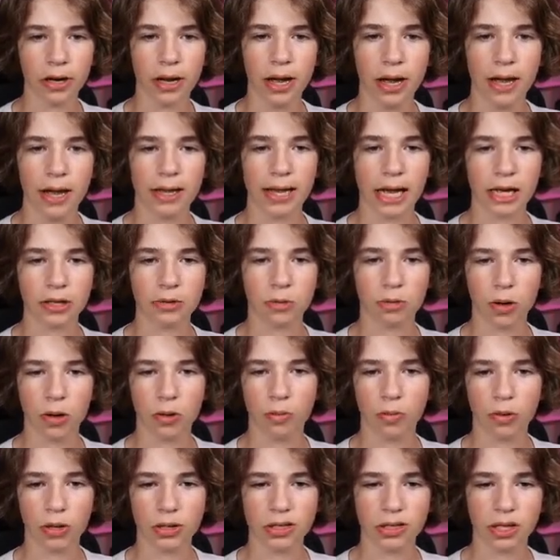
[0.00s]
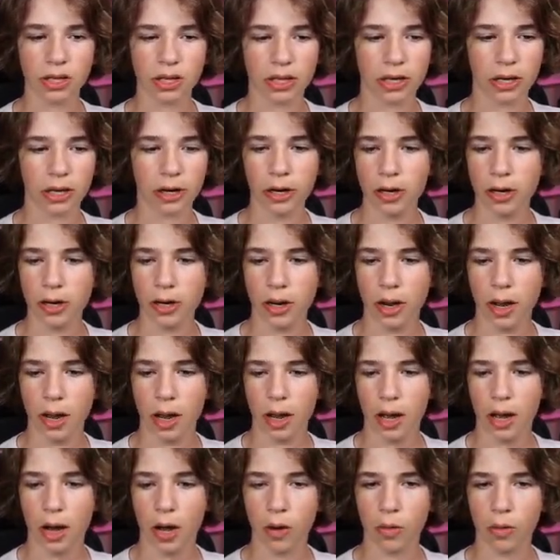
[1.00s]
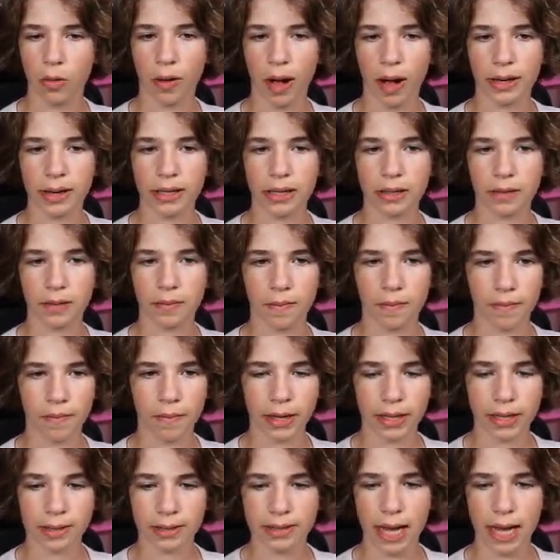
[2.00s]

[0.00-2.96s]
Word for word: Guys, we're, we're still here. Oh, I need minis.